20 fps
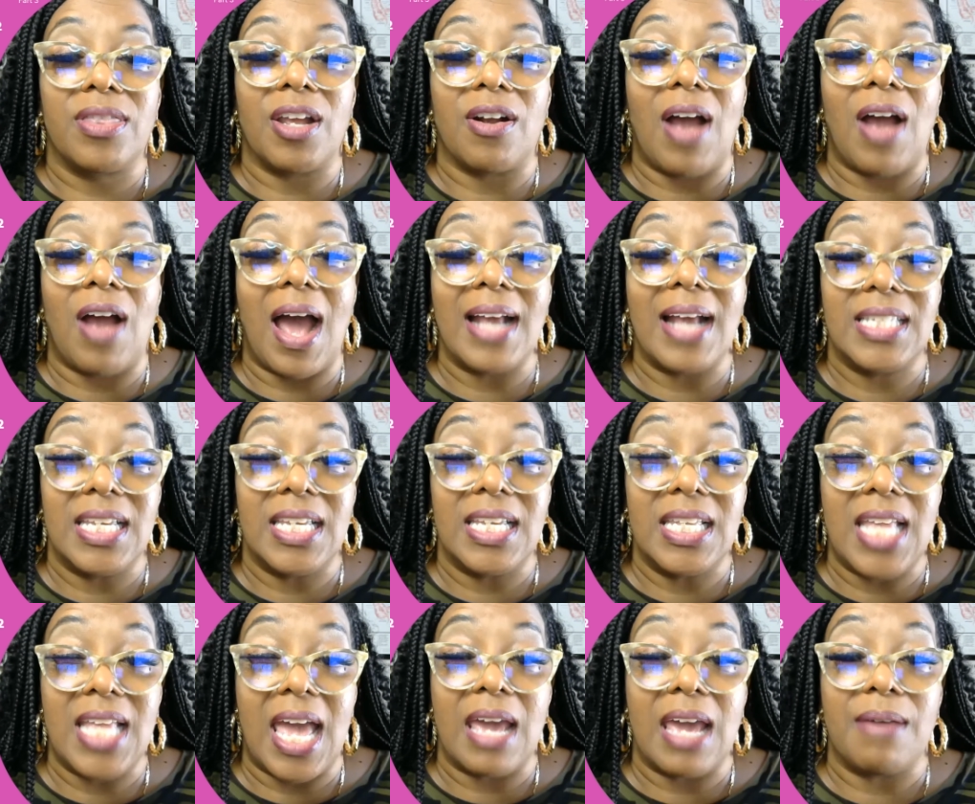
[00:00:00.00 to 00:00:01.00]

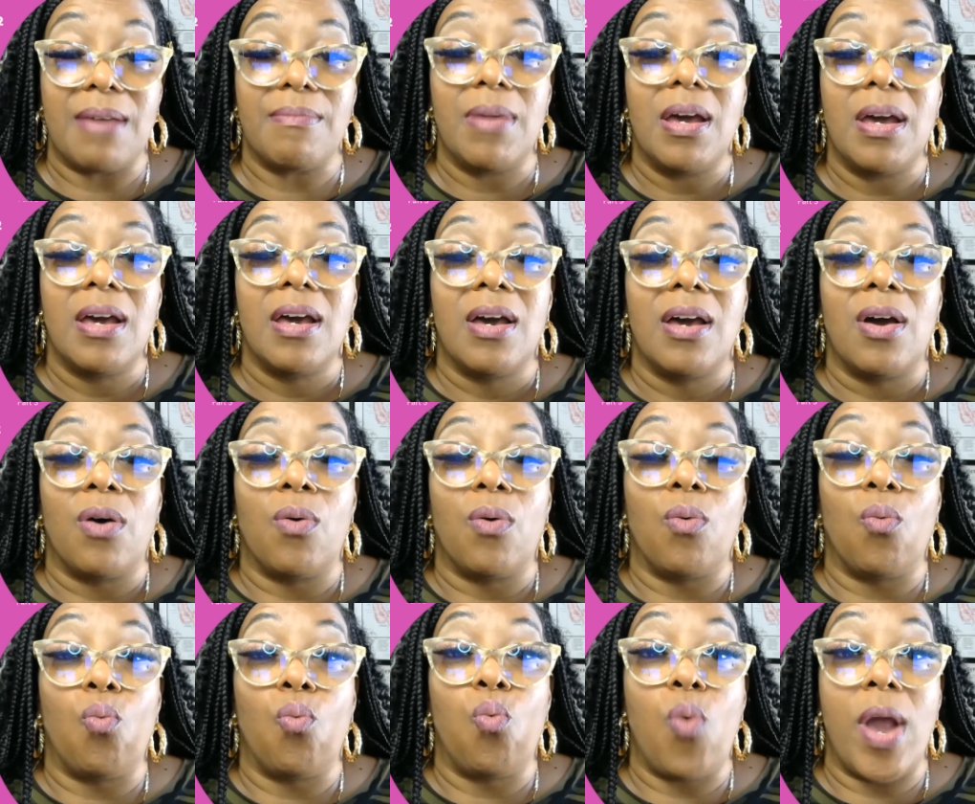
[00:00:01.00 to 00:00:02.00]
ID name,
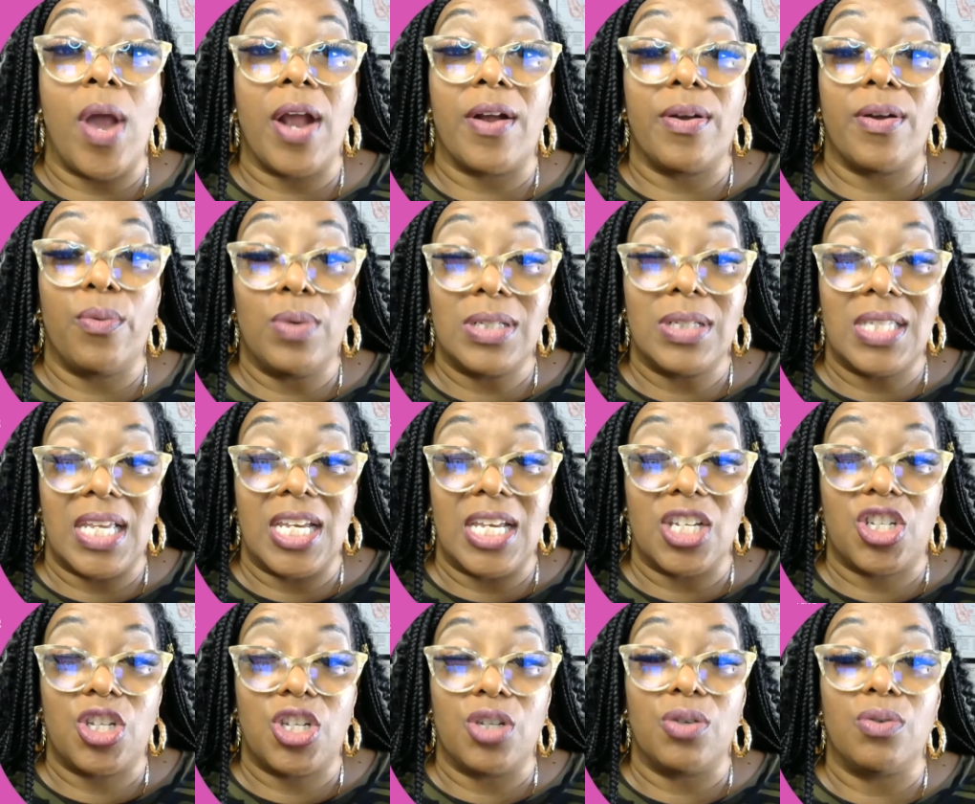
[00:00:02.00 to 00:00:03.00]
where it was
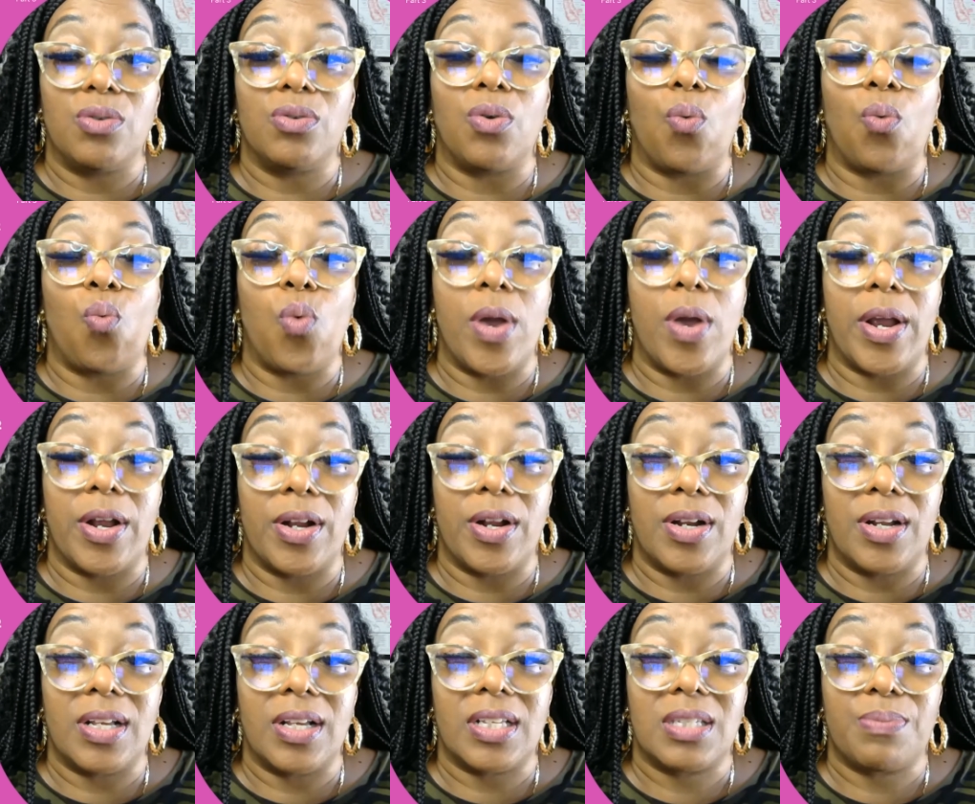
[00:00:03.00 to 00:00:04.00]
issued,
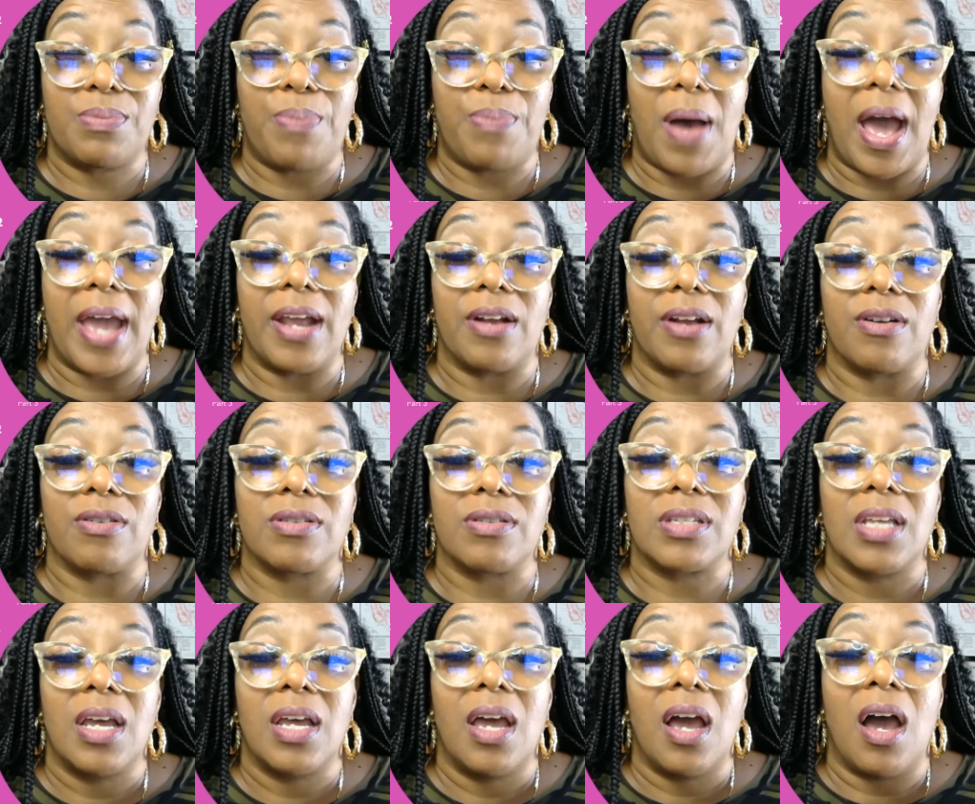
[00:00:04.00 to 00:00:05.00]
where it
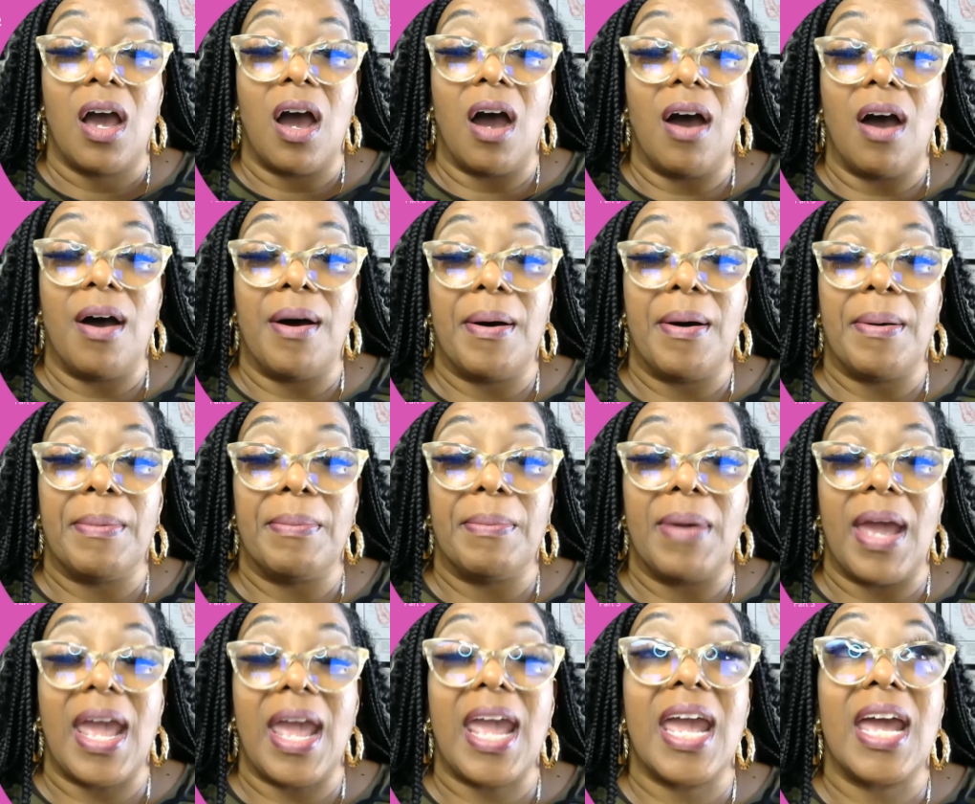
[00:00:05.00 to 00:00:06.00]
expires,
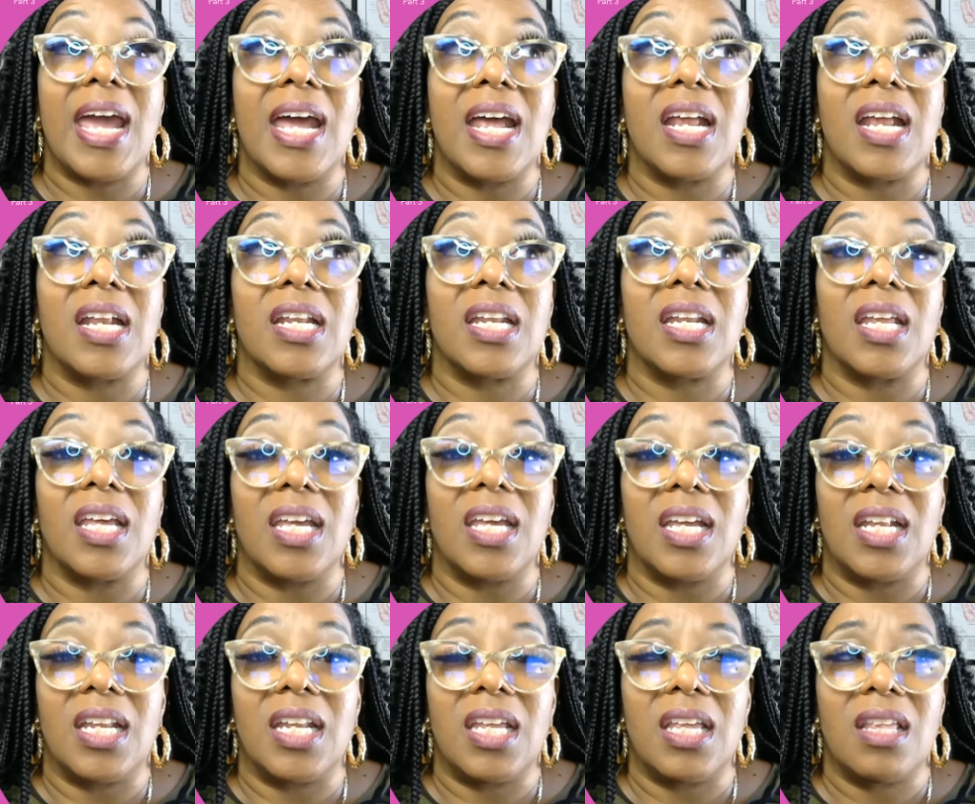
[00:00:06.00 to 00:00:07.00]
and
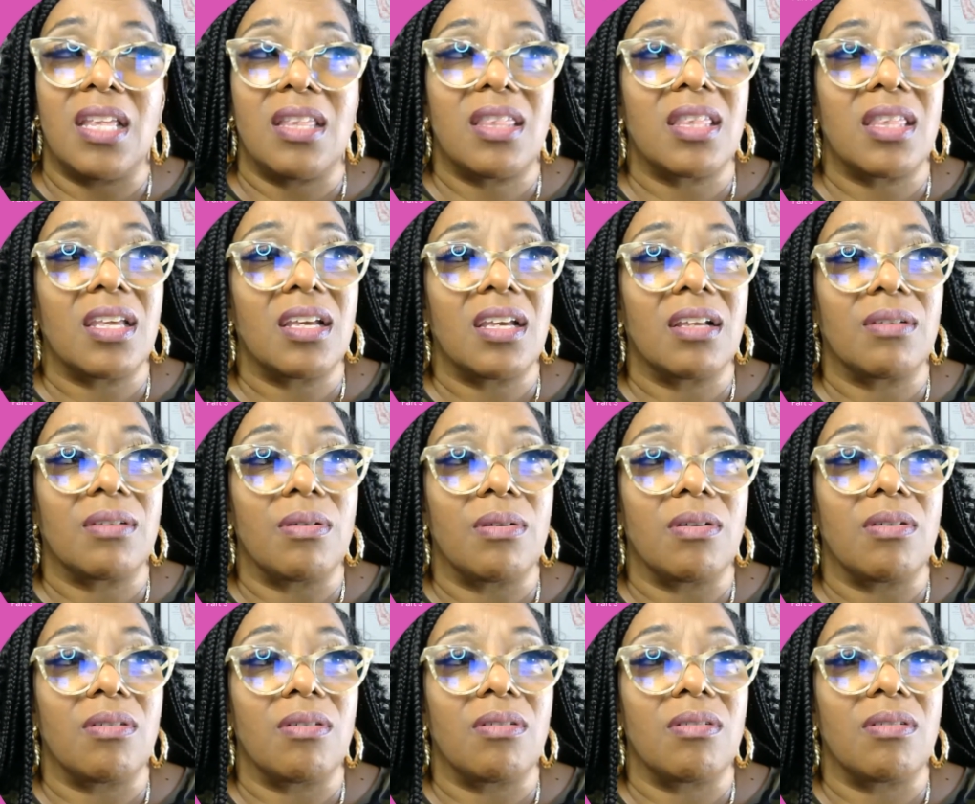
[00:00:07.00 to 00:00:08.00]
anything
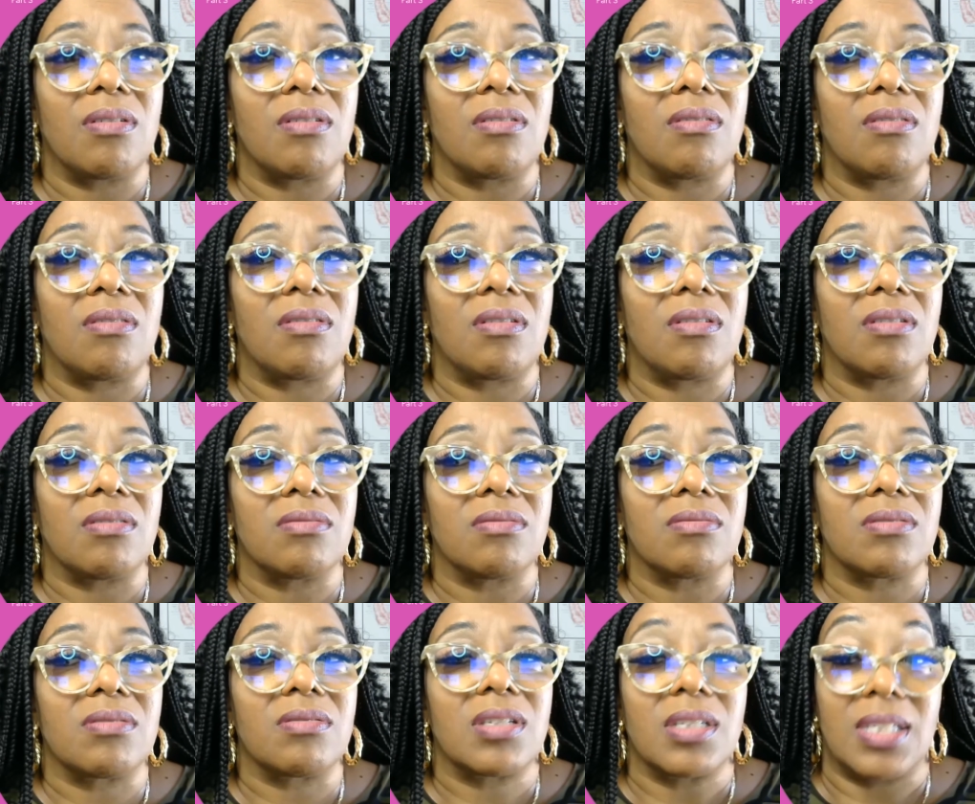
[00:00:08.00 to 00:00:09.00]

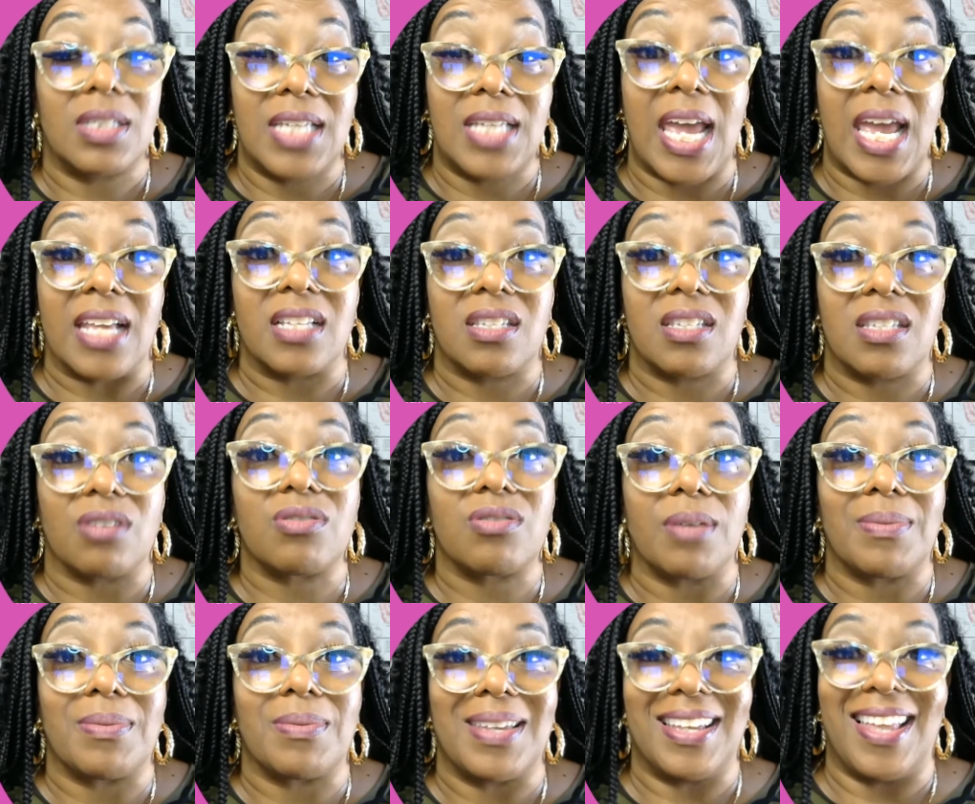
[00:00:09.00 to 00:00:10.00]
else, dates or
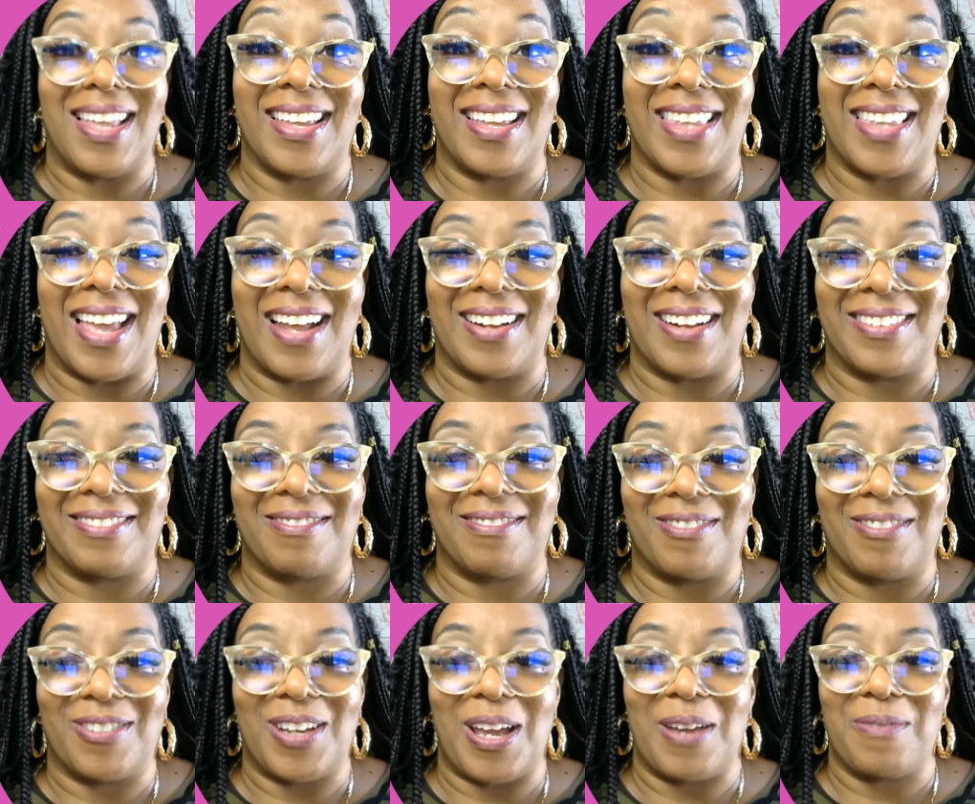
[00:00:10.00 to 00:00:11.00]
something like that.
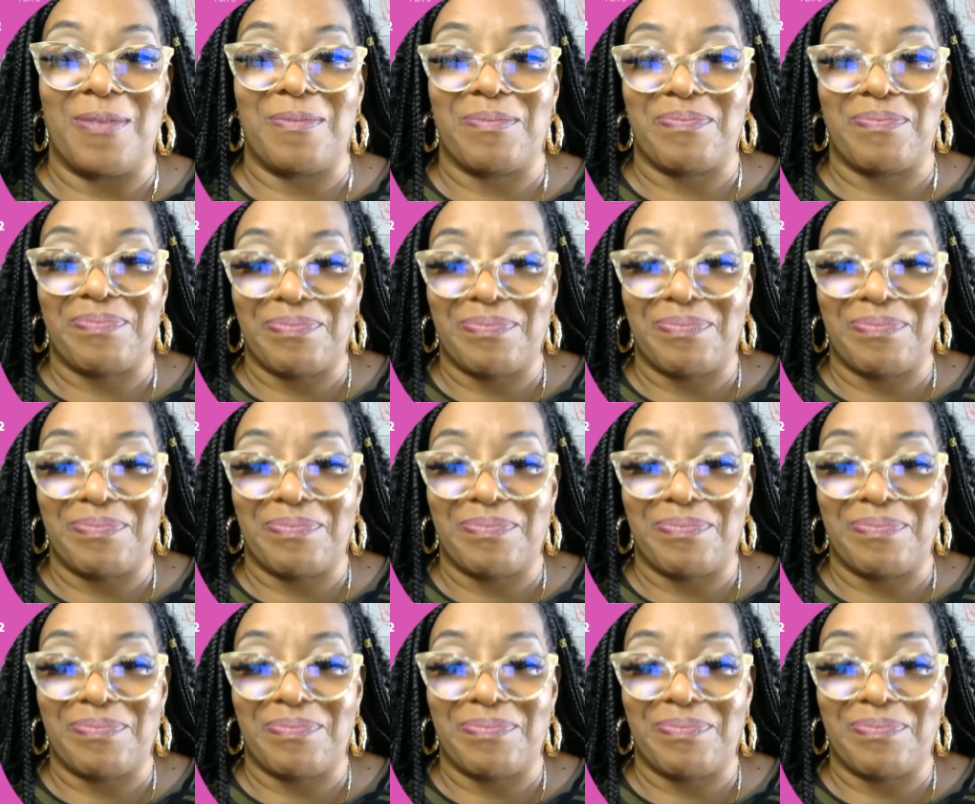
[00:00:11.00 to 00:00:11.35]
Okay.